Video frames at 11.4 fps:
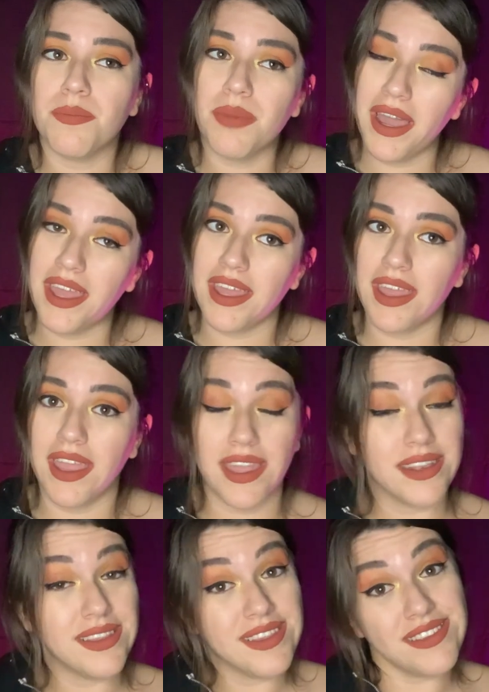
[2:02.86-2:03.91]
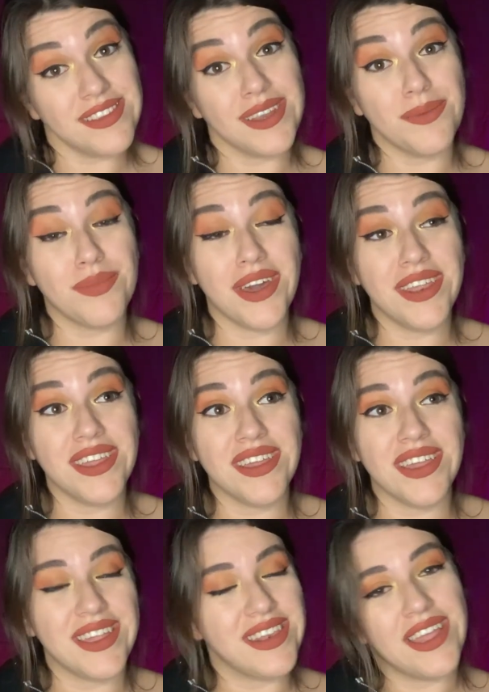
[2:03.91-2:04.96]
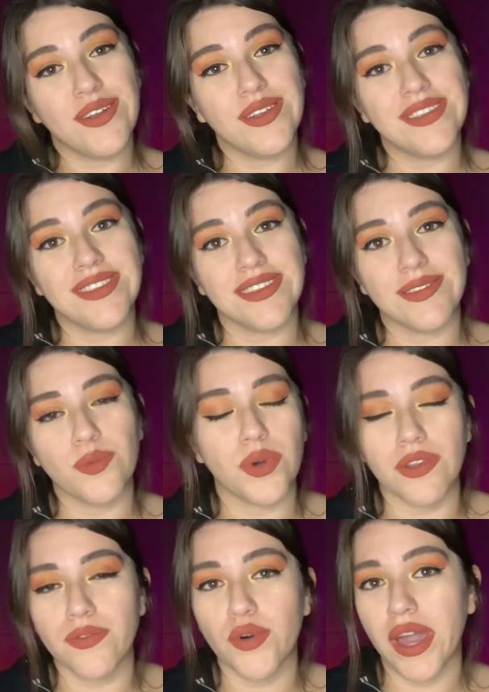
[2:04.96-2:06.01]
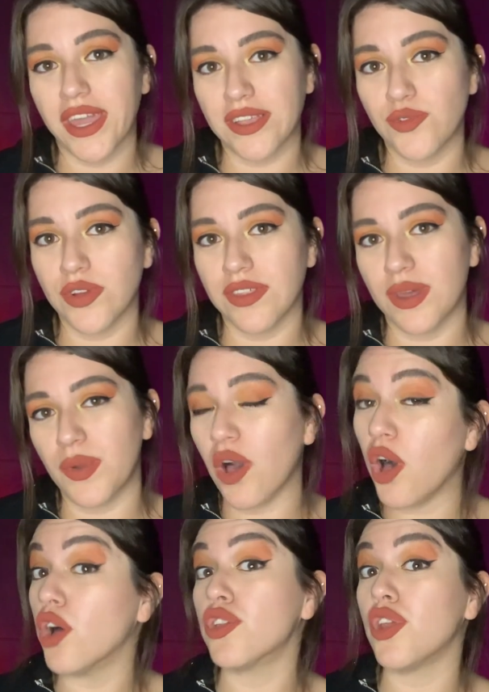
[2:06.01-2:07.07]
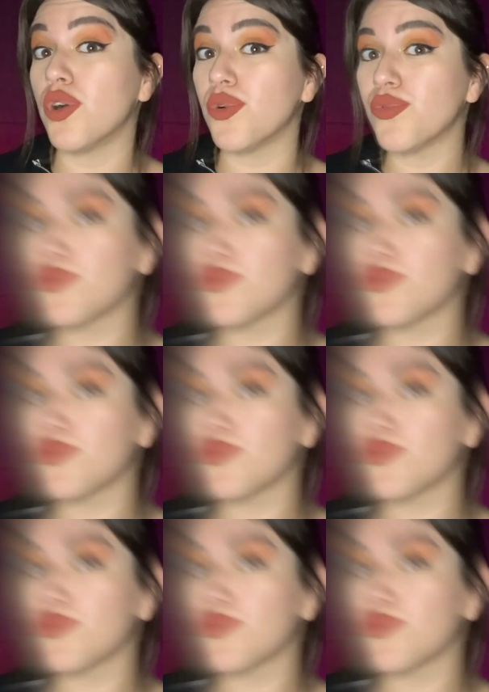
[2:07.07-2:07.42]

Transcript: buy it, and the city bought it, and now is this wonderful hiking trail that we all know.